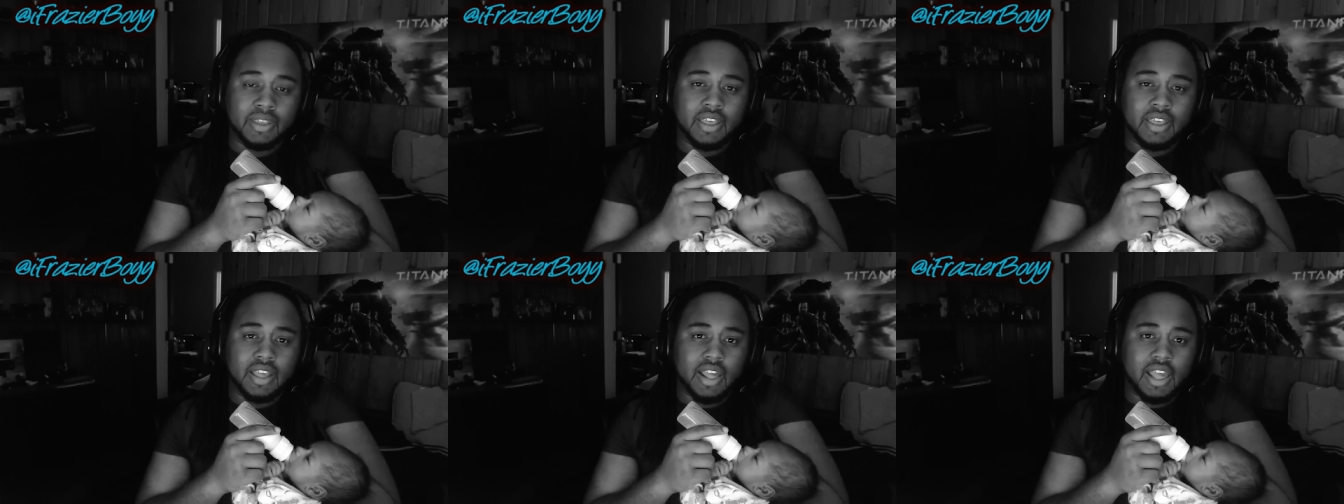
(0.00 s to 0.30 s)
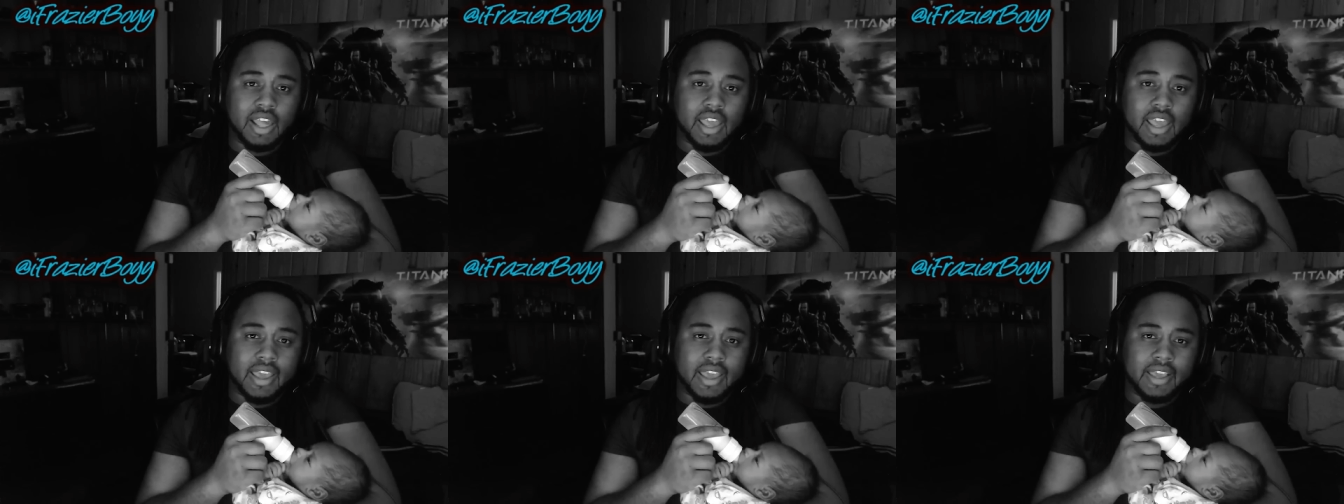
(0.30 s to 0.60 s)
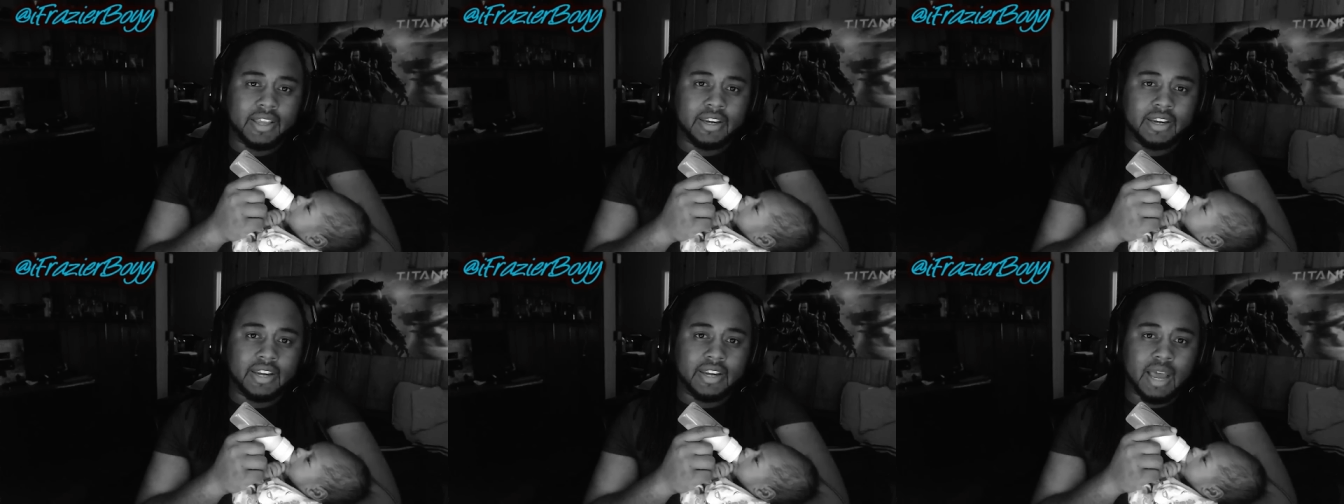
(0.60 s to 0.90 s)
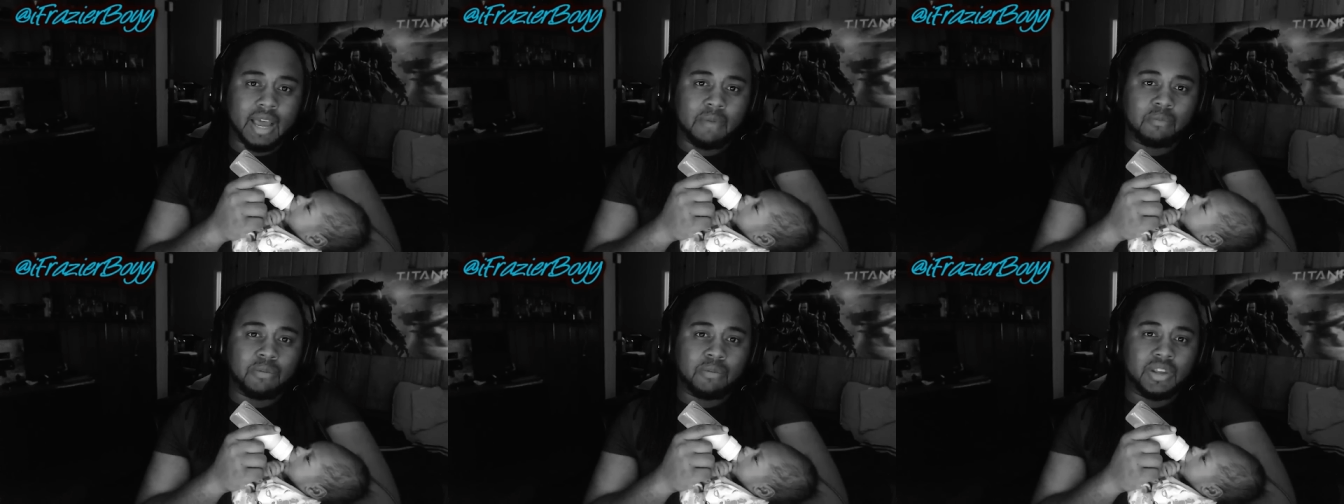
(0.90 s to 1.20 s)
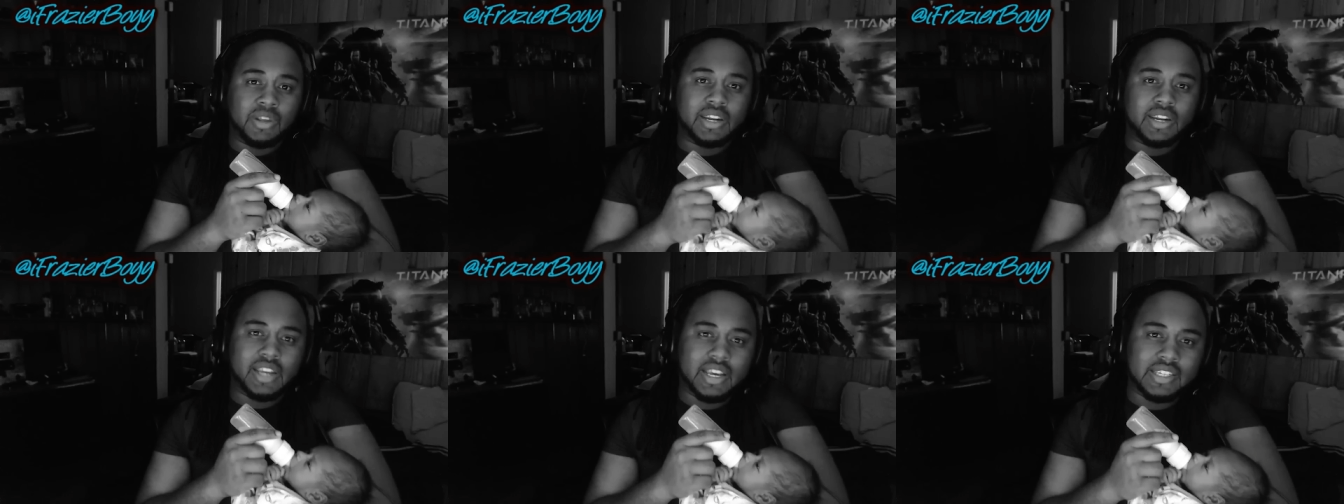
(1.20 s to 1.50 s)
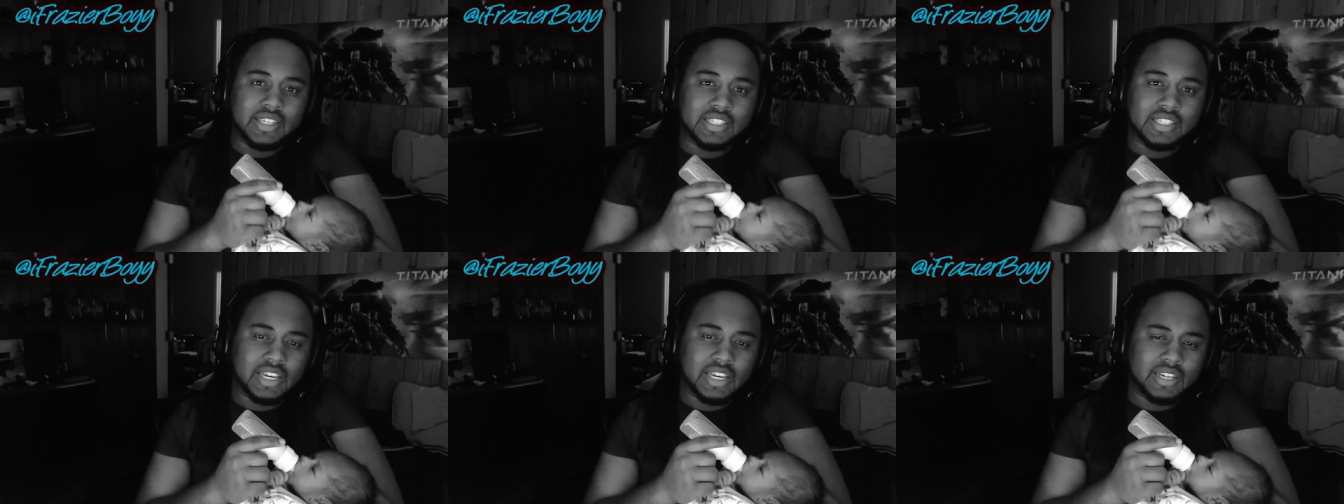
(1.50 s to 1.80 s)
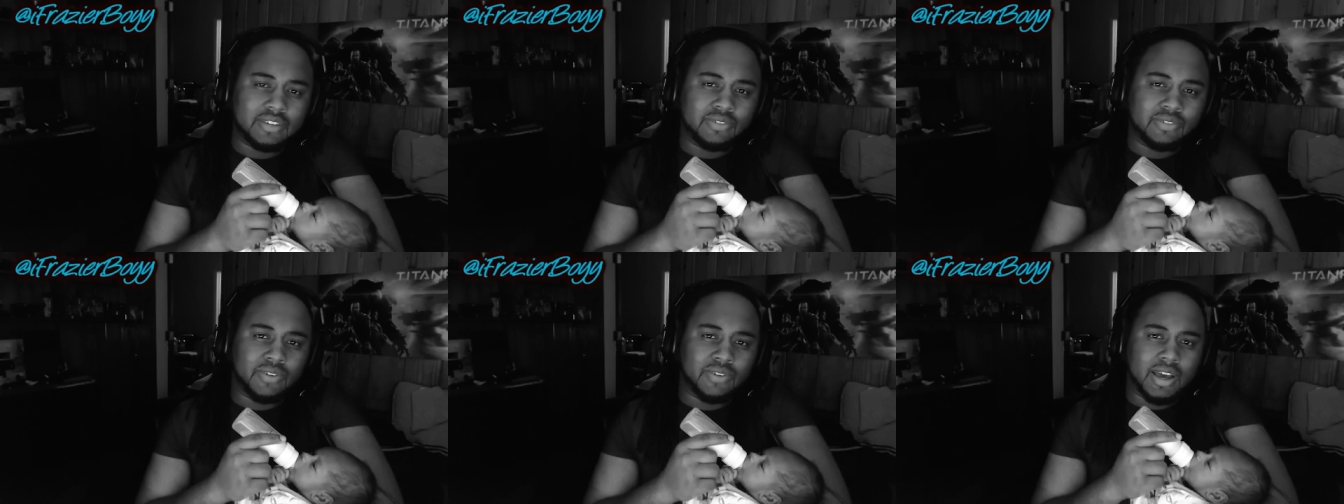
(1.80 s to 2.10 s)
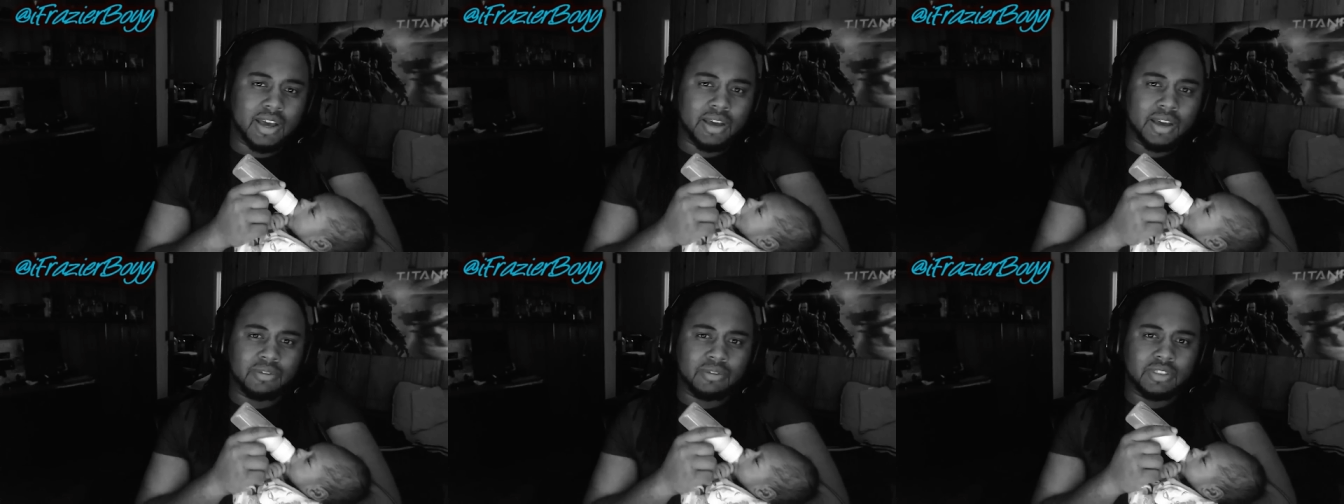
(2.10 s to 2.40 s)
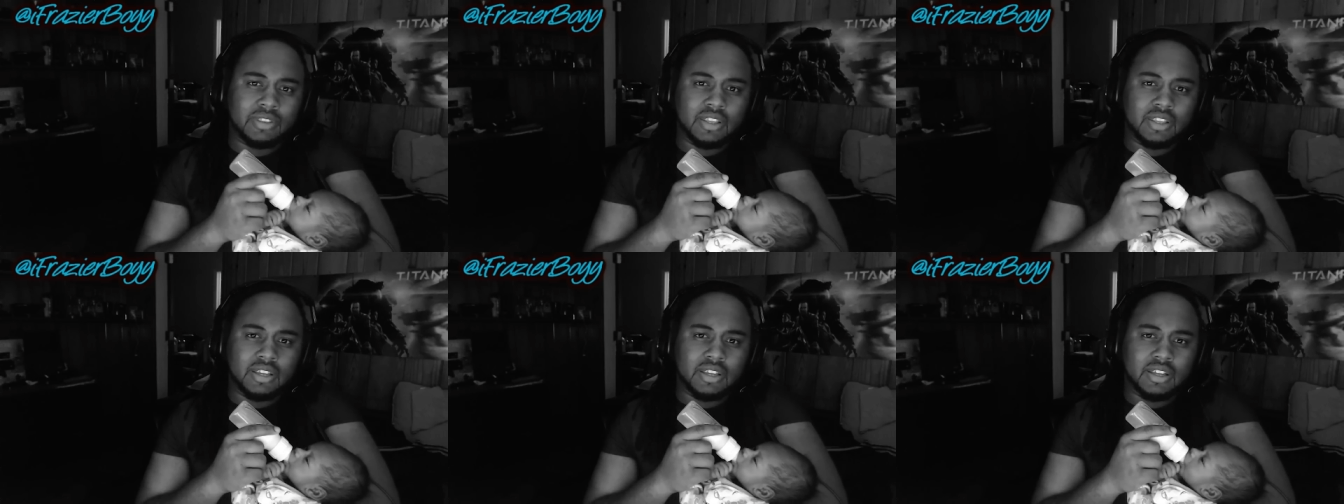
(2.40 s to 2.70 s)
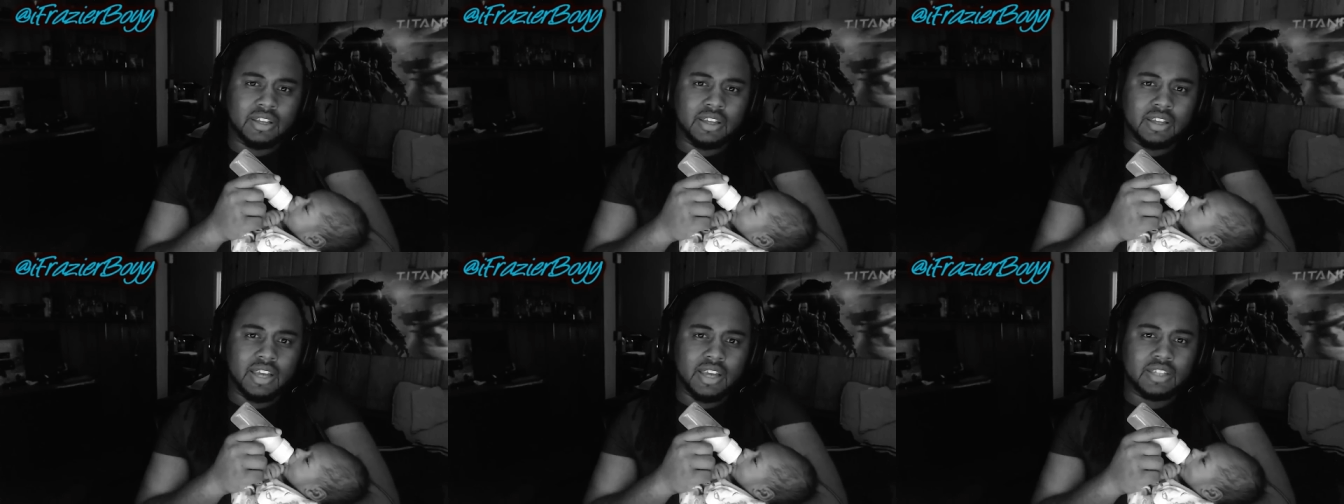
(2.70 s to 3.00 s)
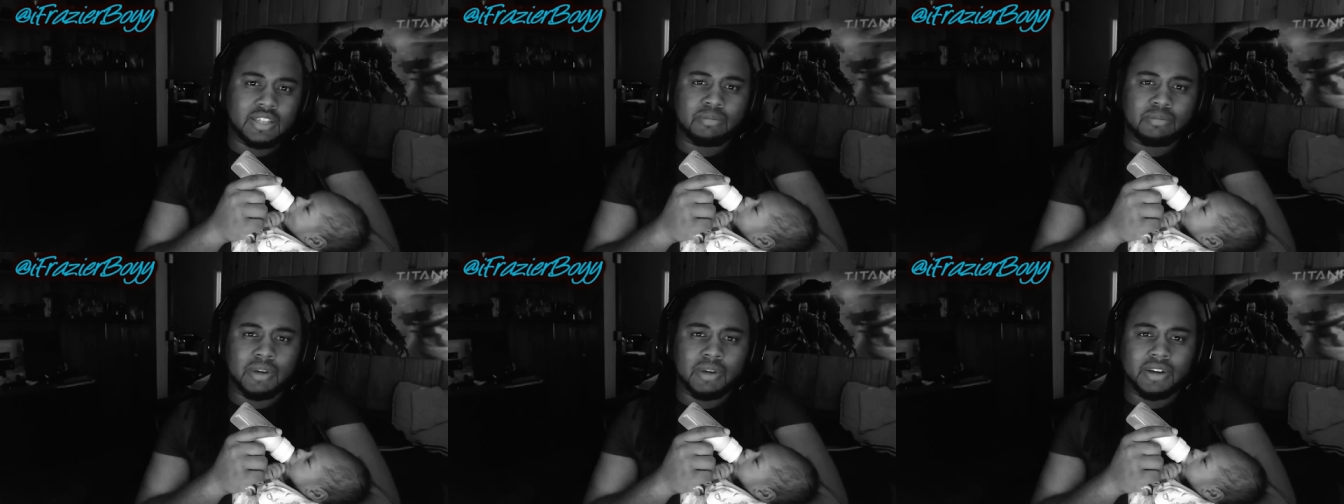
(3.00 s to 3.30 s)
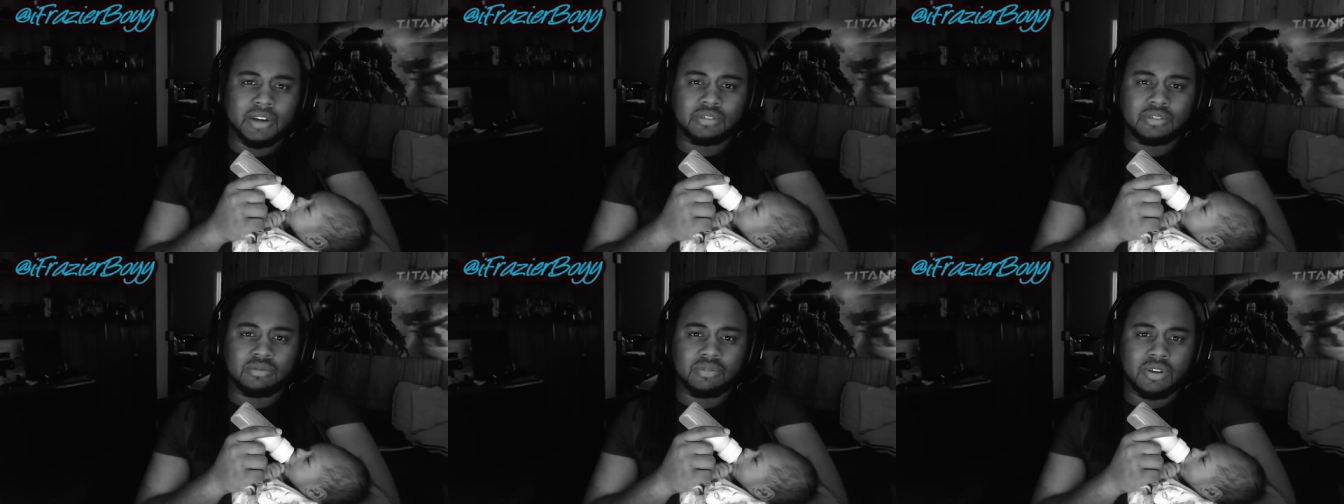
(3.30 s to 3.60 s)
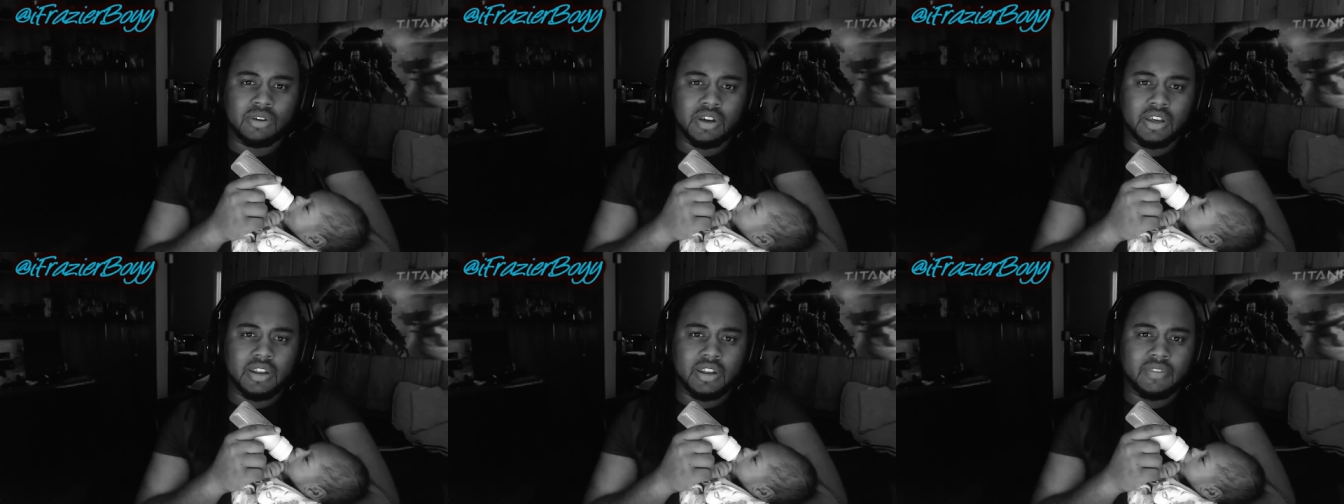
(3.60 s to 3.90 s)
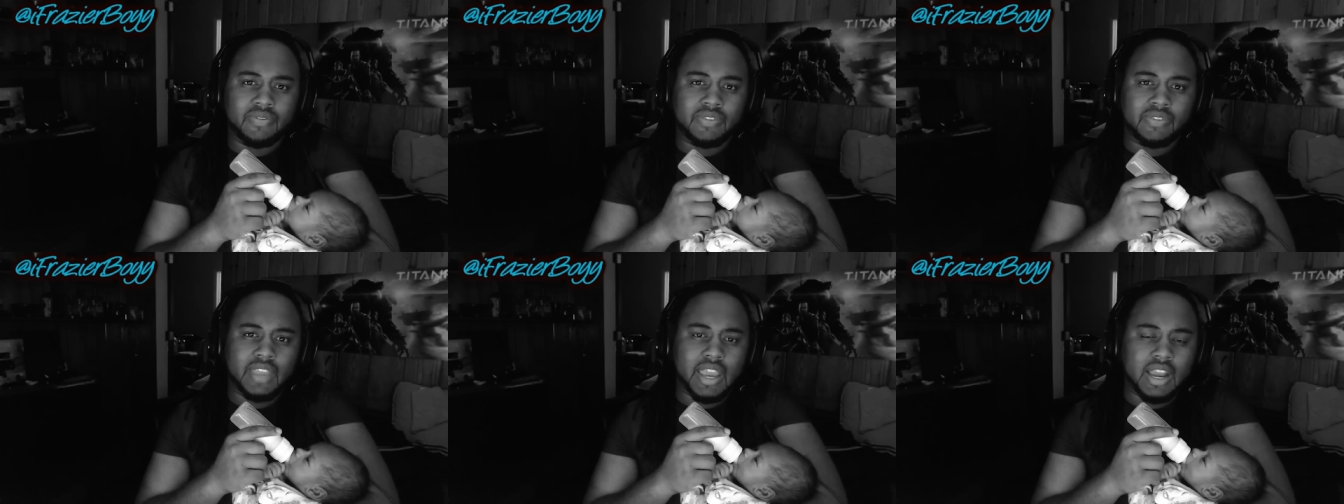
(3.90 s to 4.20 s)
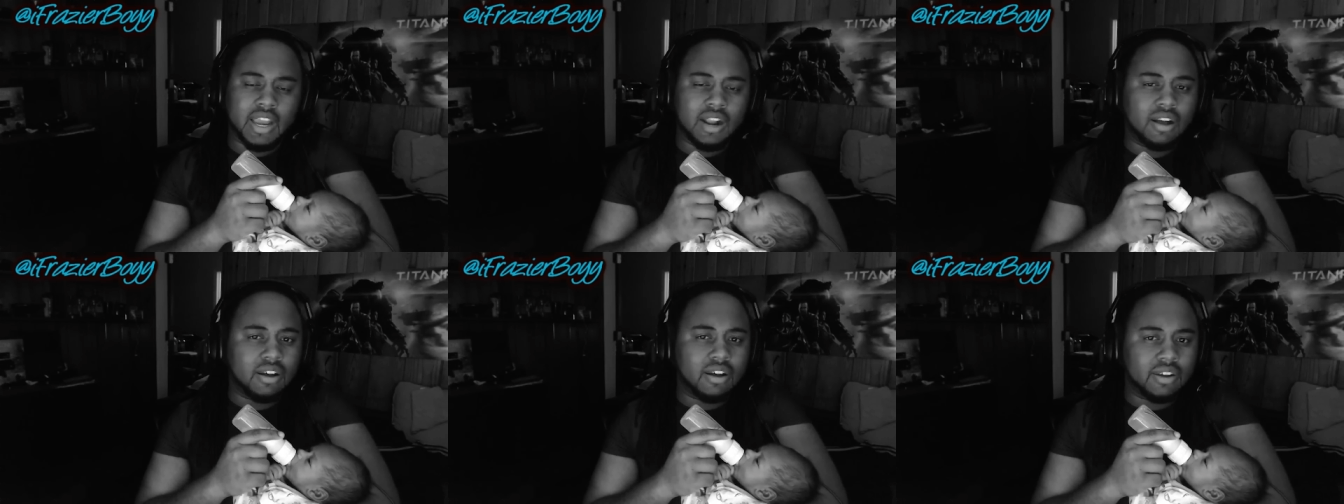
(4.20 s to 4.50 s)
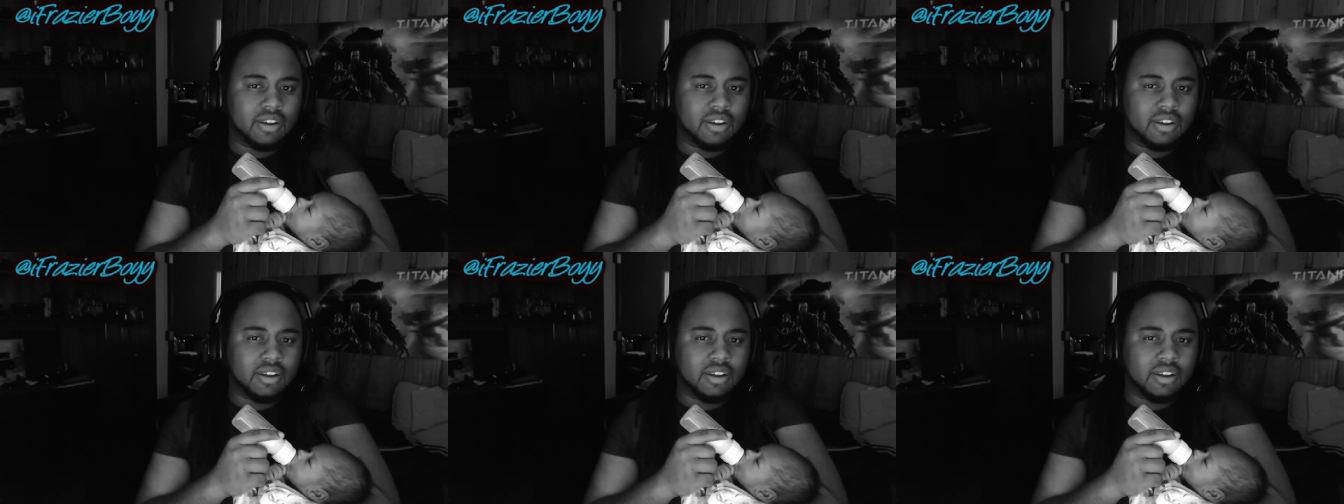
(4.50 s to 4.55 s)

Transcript: and I'm really not satisfied with the Xbox One at all.